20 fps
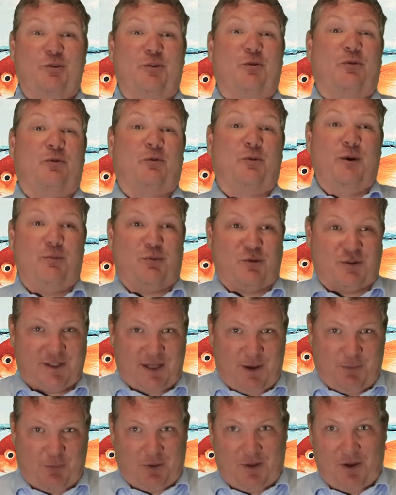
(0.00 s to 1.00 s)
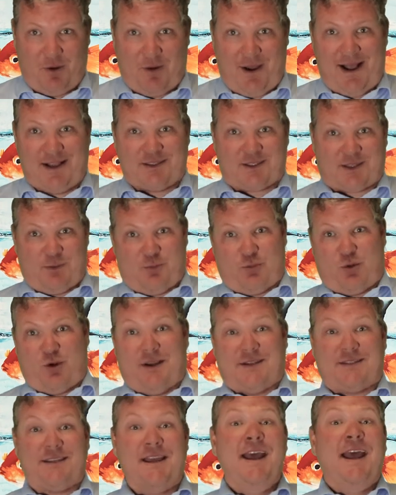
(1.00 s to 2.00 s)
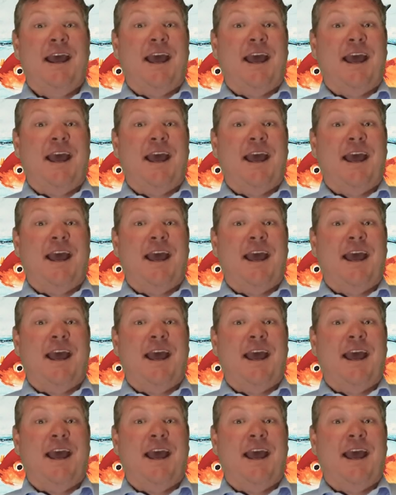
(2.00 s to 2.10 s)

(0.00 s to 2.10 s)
more than 3% below asking price.